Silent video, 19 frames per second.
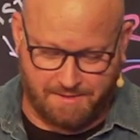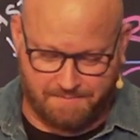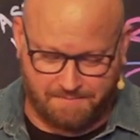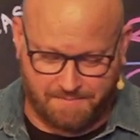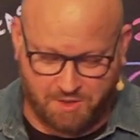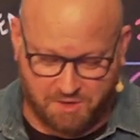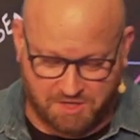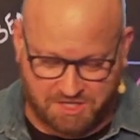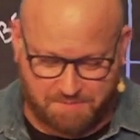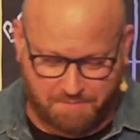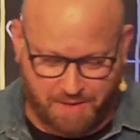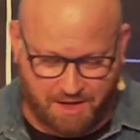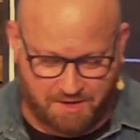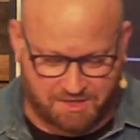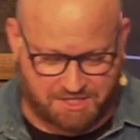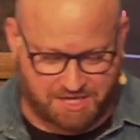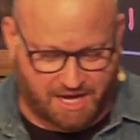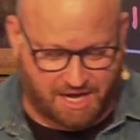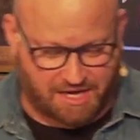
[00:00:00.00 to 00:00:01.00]
your
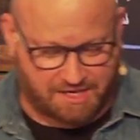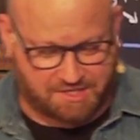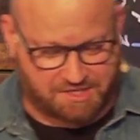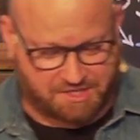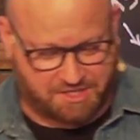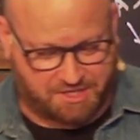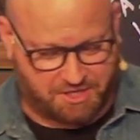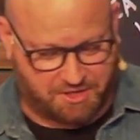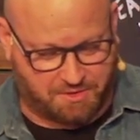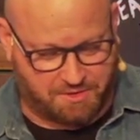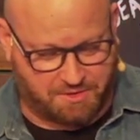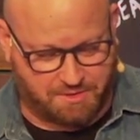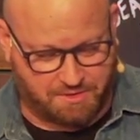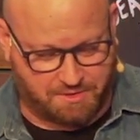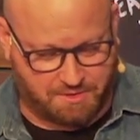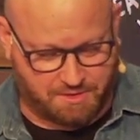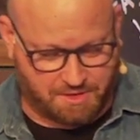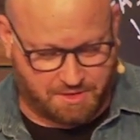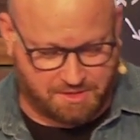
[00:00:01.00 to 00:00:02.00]
spouse asks you,
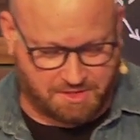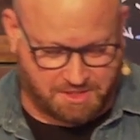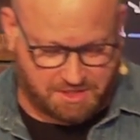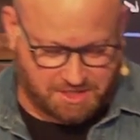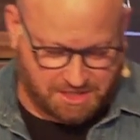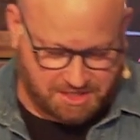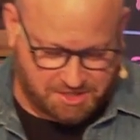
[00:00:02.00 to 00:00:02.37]
do these